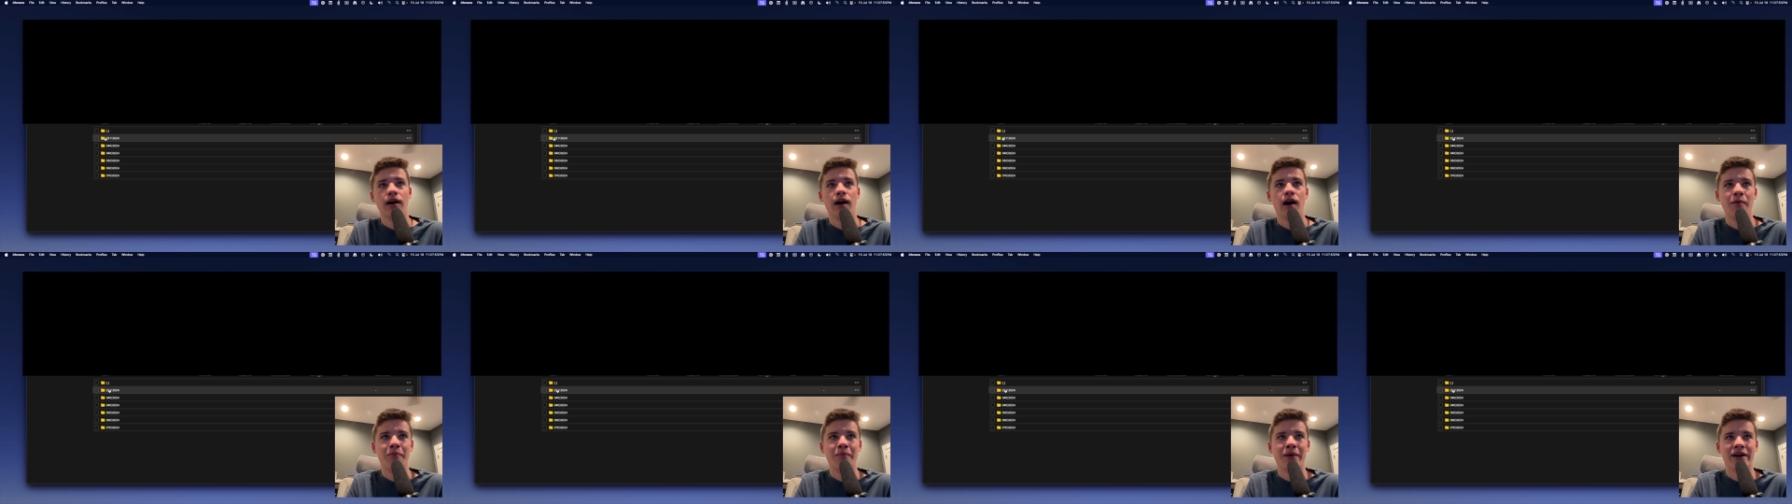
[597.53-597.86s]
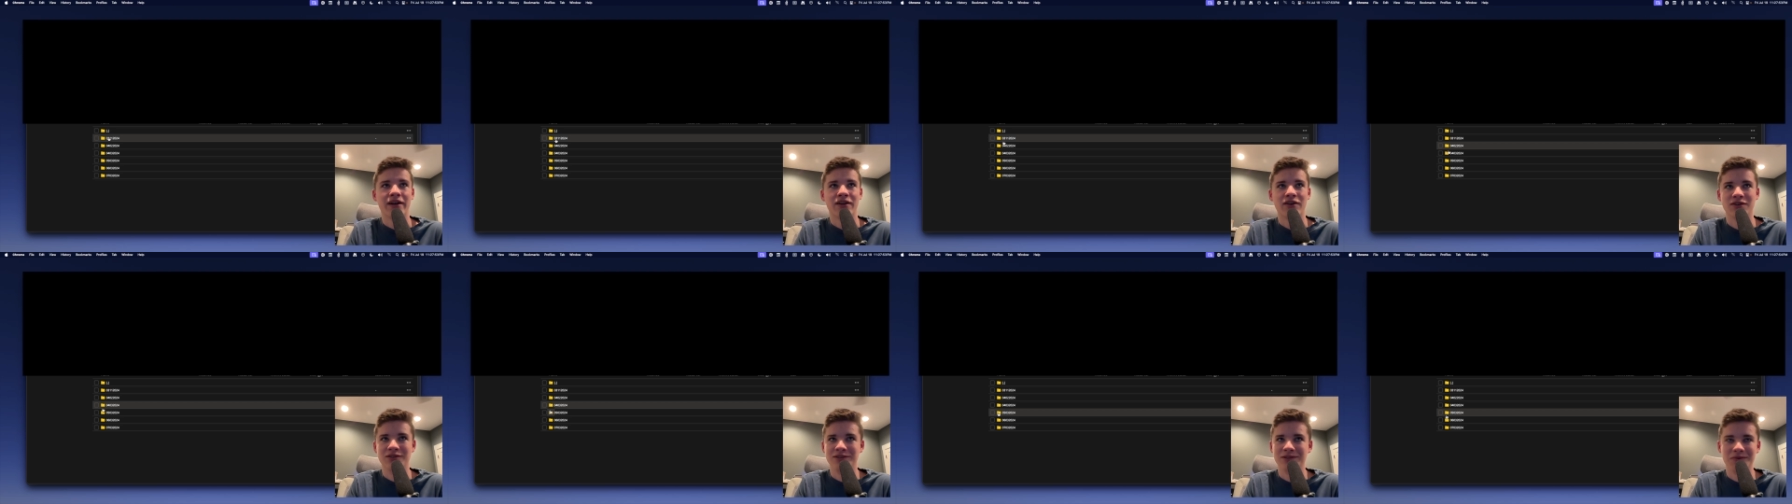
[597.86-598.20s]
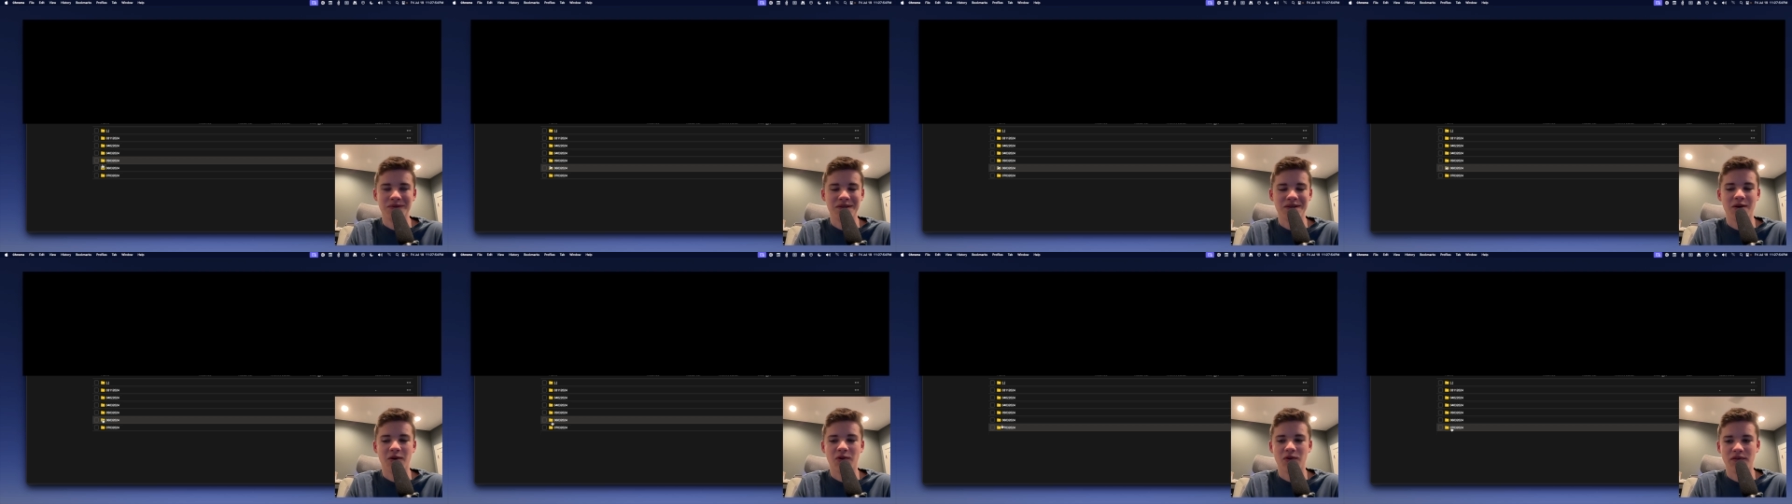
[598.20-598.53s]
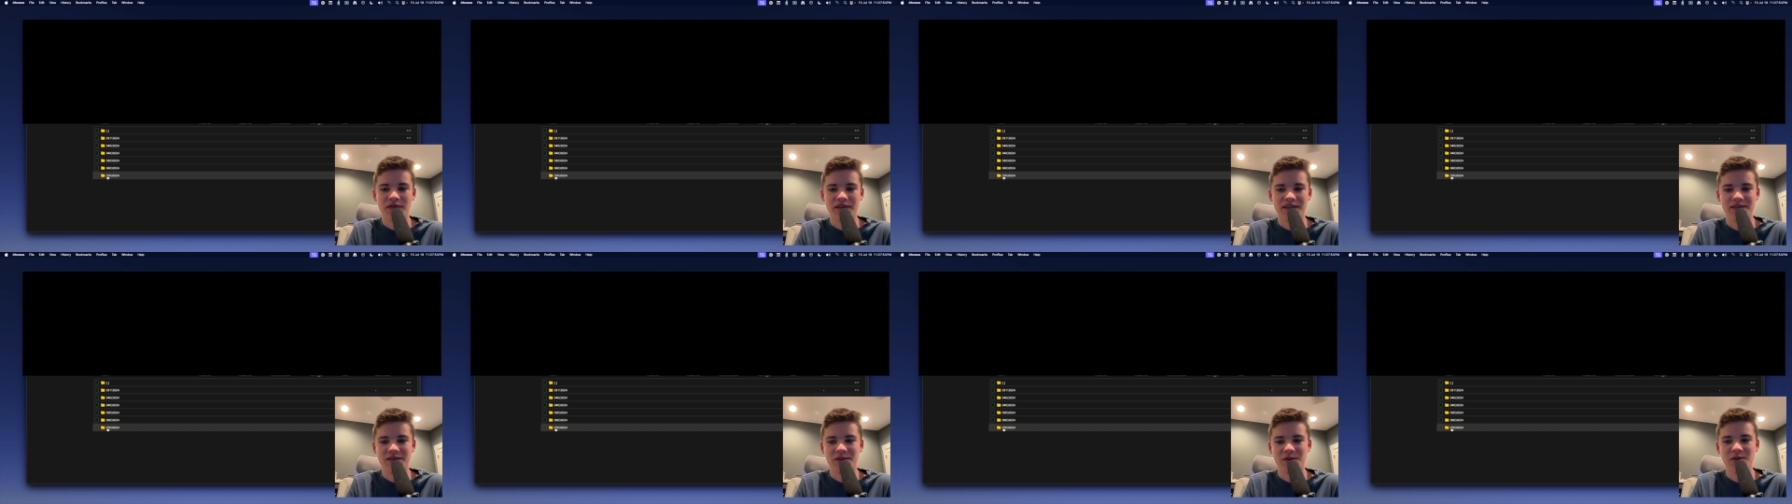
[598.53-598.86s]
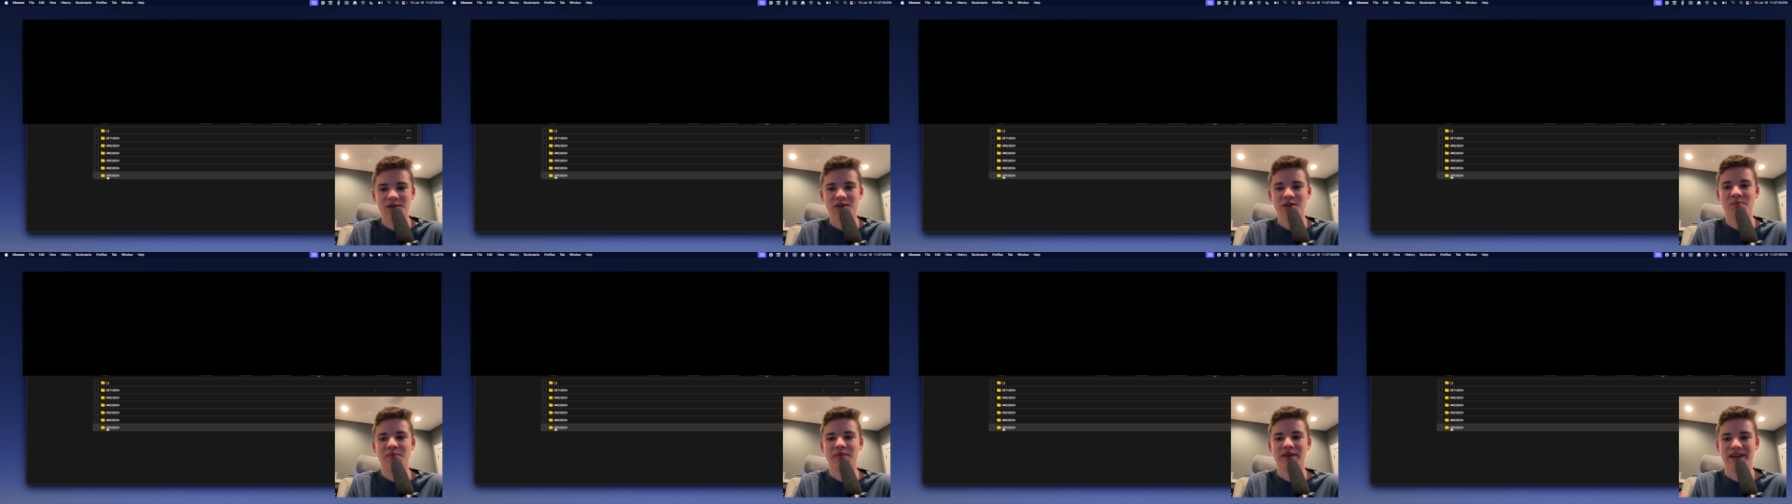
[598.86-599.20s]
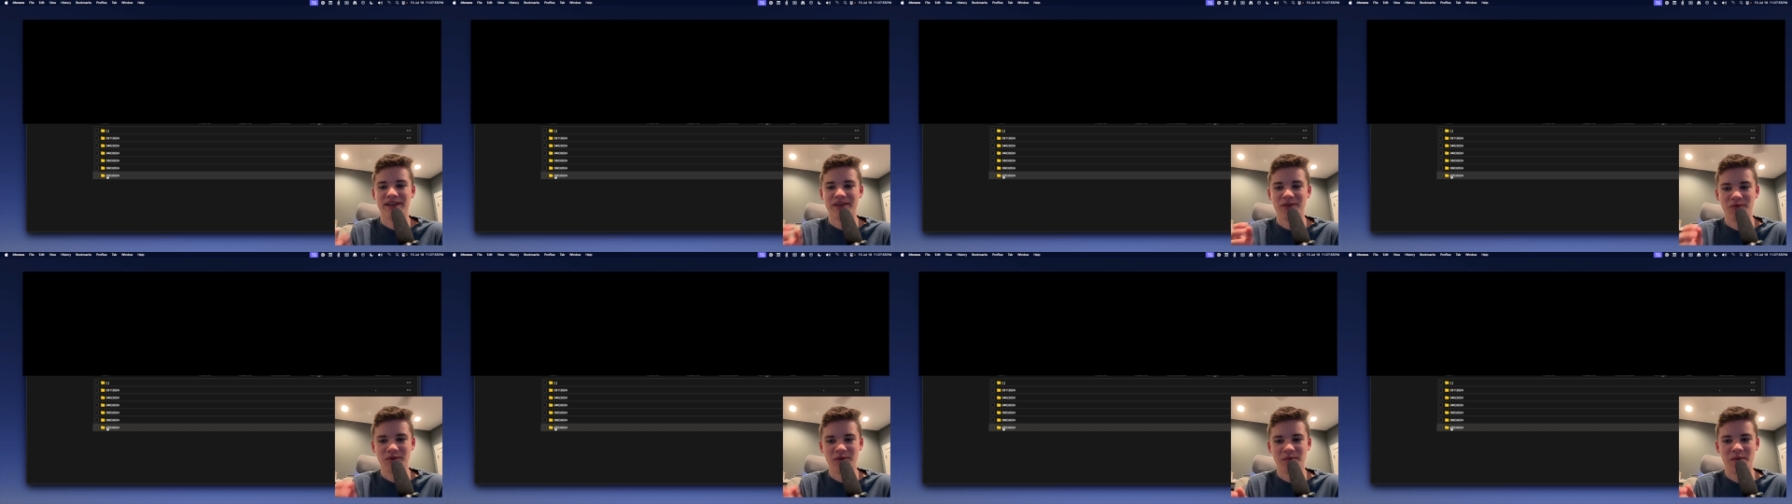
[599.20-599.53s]
I could delete all of these earlier, but
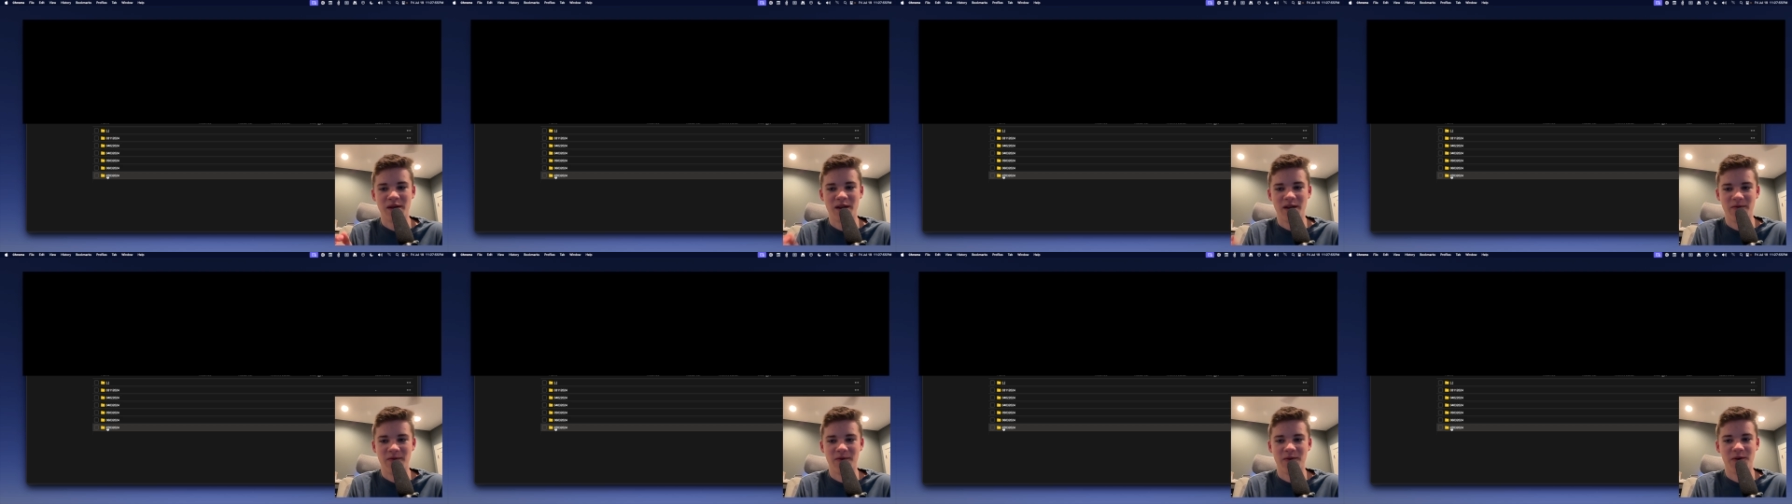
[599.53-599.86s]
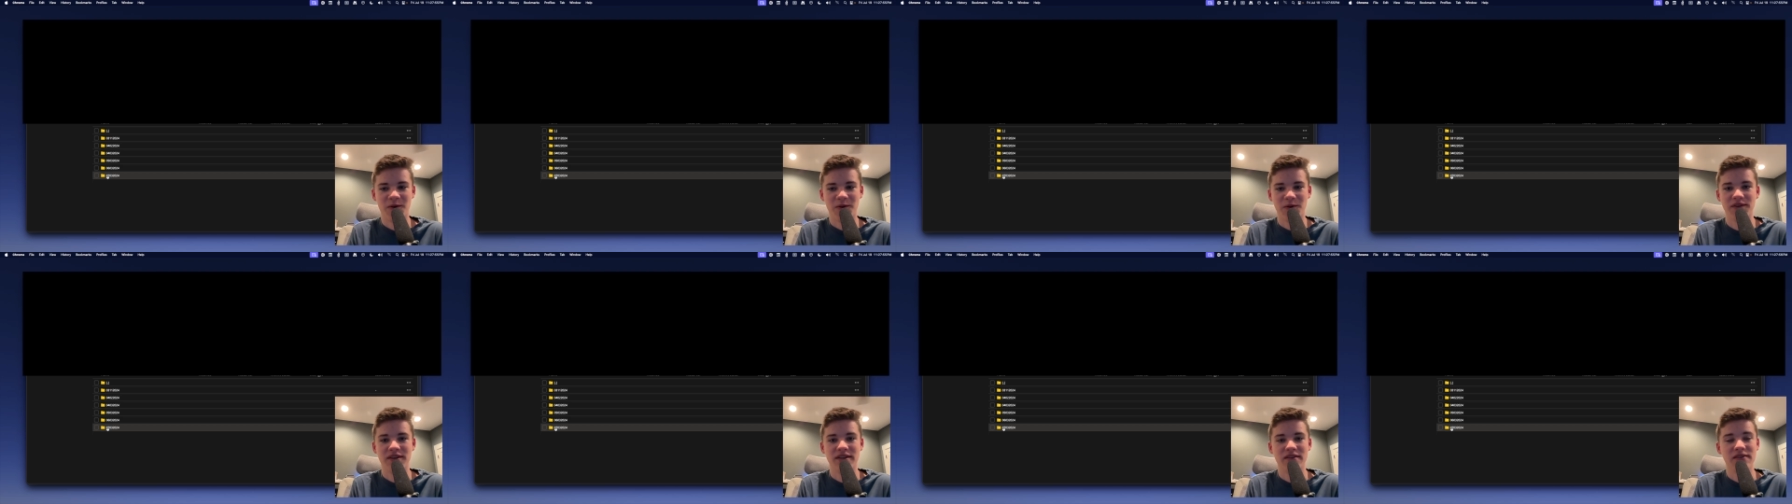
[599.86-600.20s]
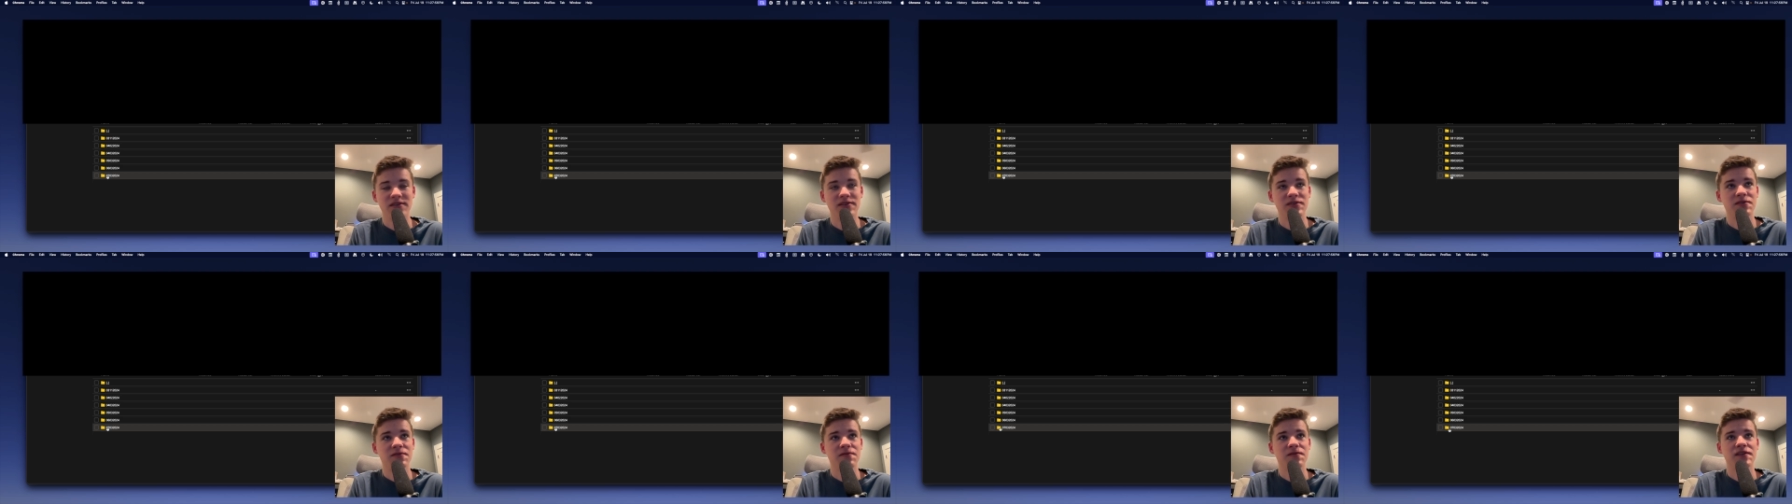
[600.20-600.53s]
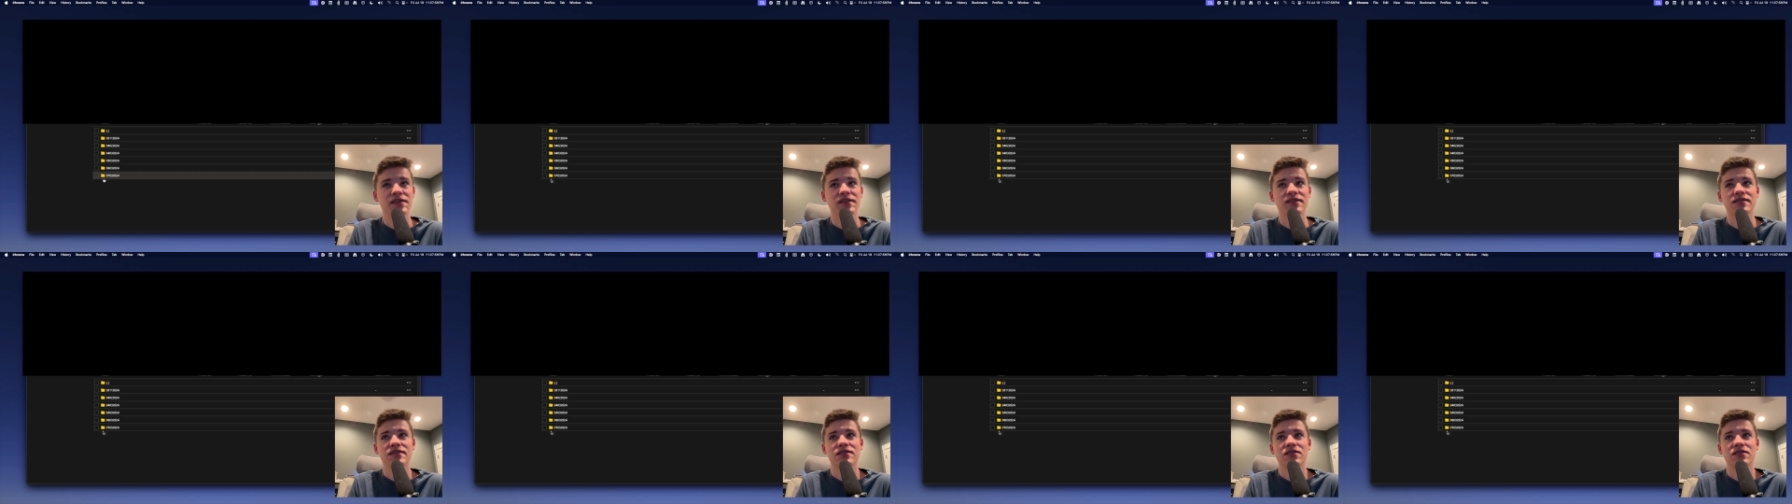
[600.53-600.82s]
I don't want to pay for early deletion fees,